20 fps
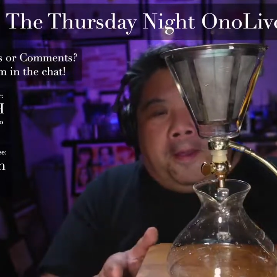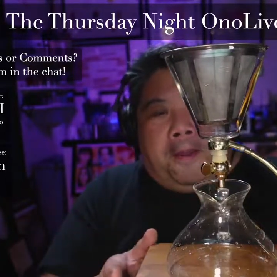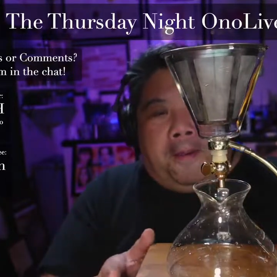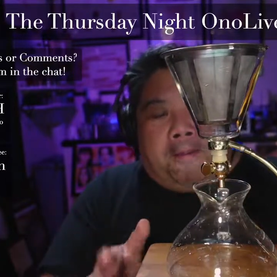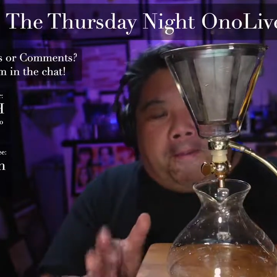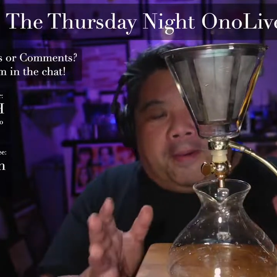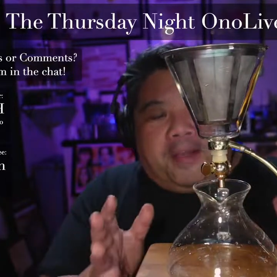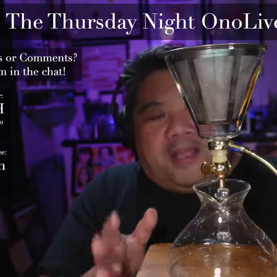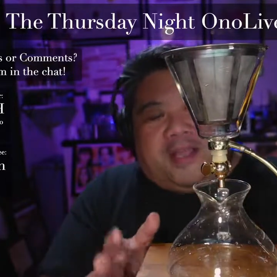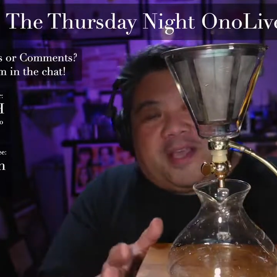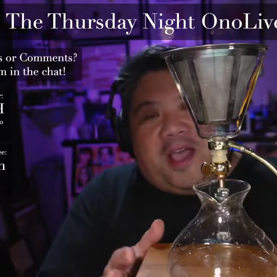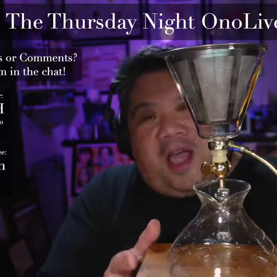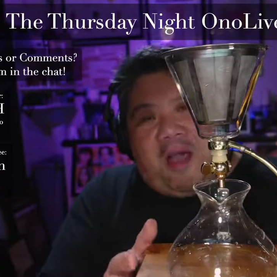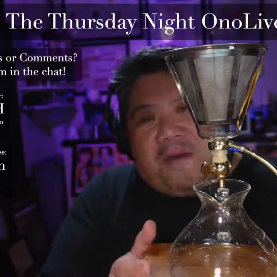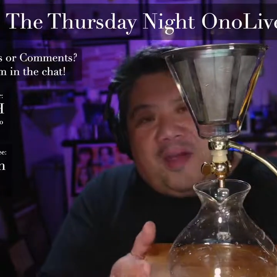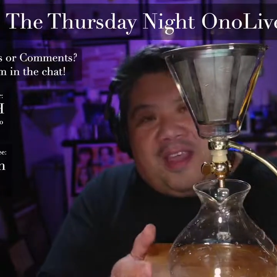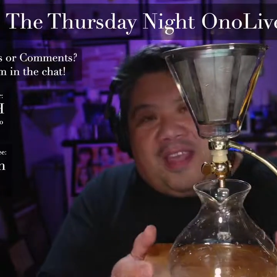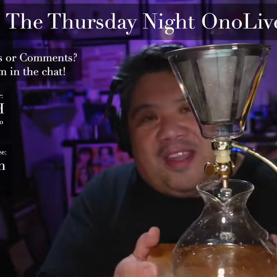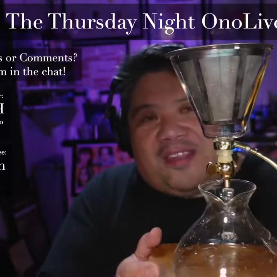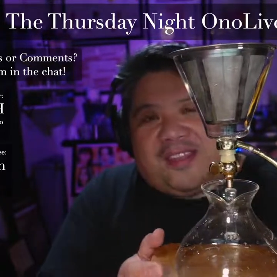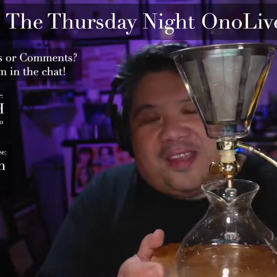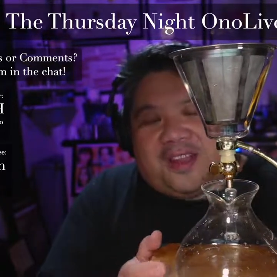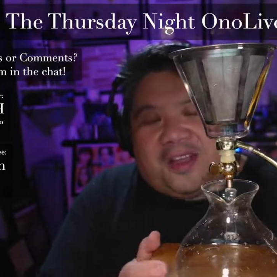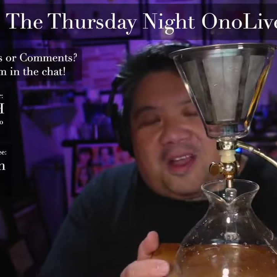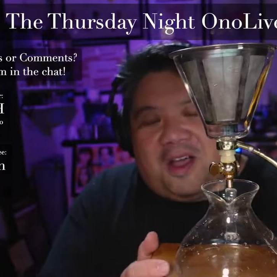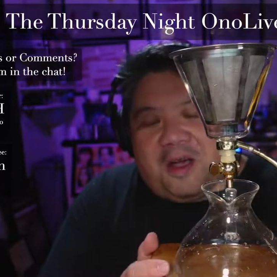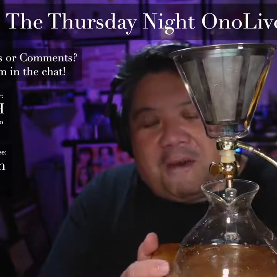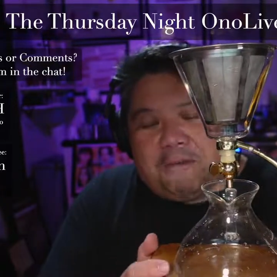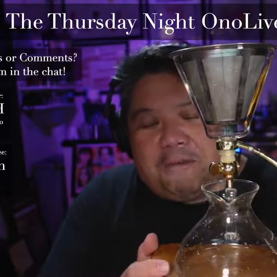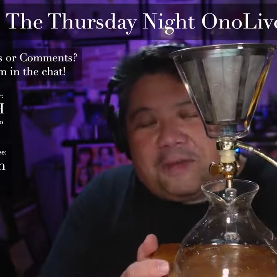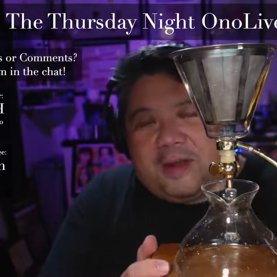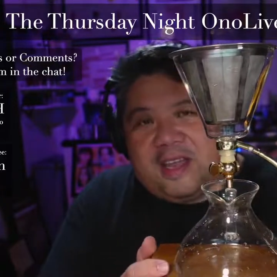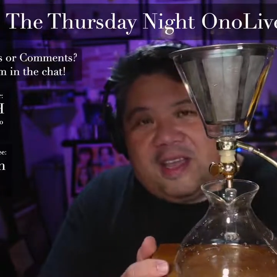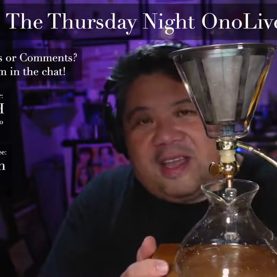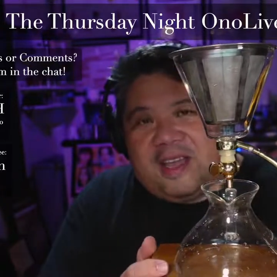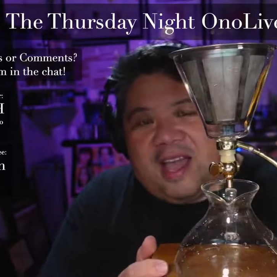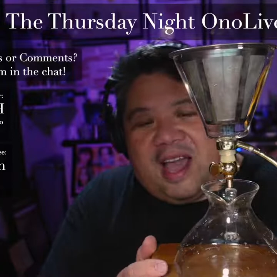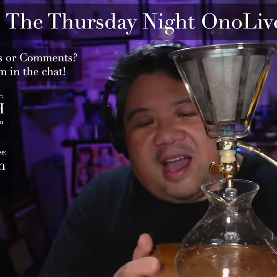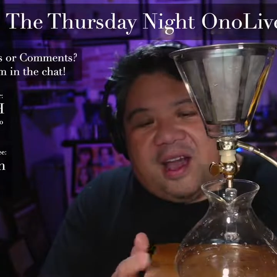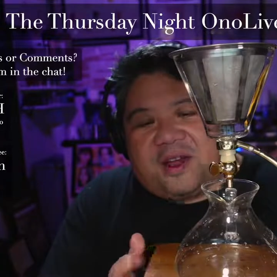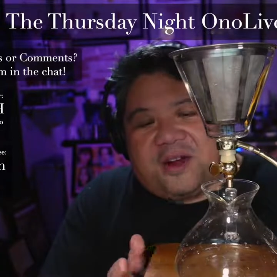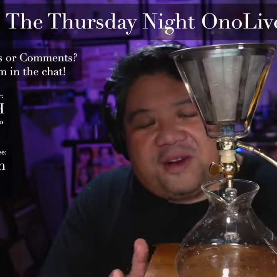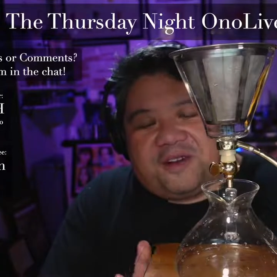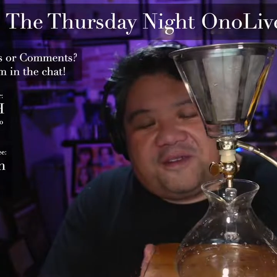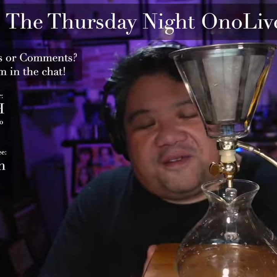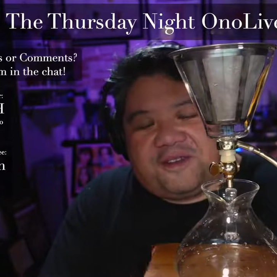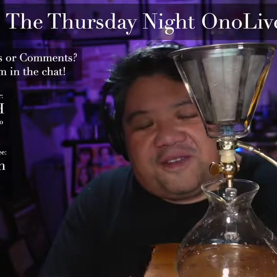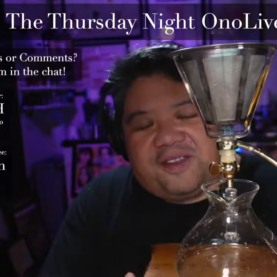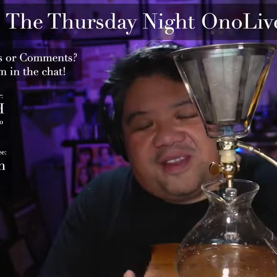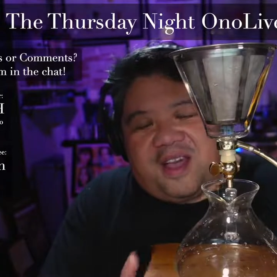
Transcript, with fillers: But Yama is a company out of